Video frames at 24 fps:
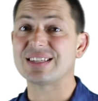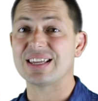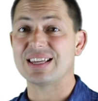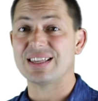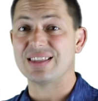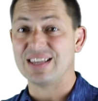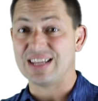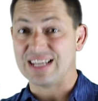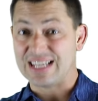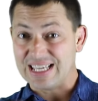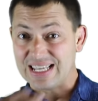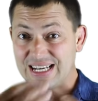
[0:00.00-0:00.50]

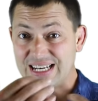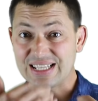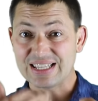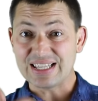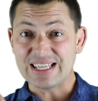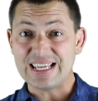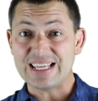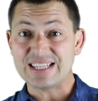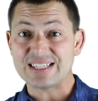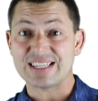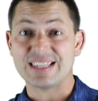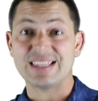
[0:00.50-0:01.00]
and then getting
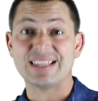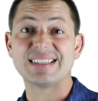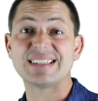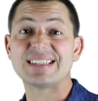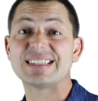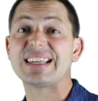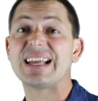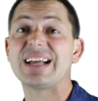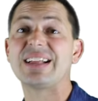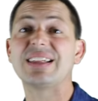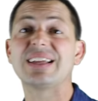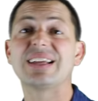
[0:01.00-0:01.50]
leads and then
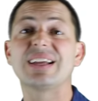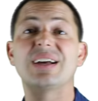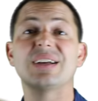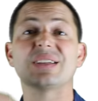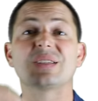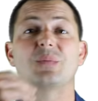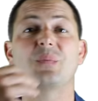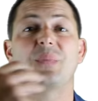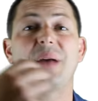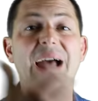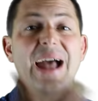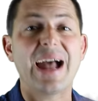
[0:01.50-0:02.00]
selling
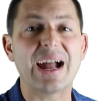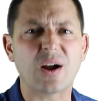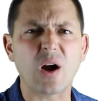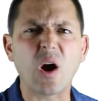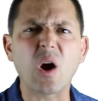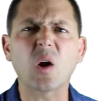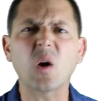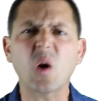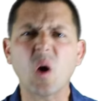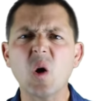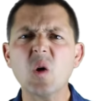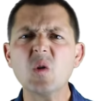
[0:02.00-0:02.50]
us back
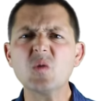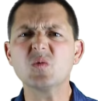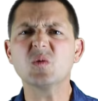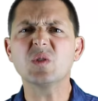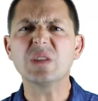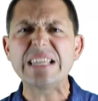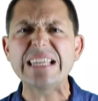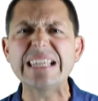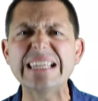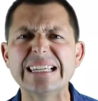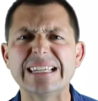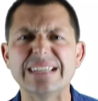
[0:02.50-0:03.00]
our own
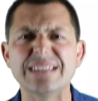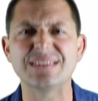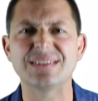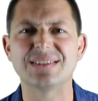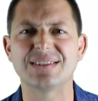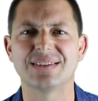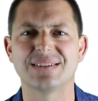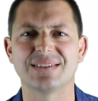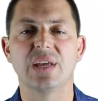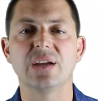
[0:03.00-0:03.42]
leads.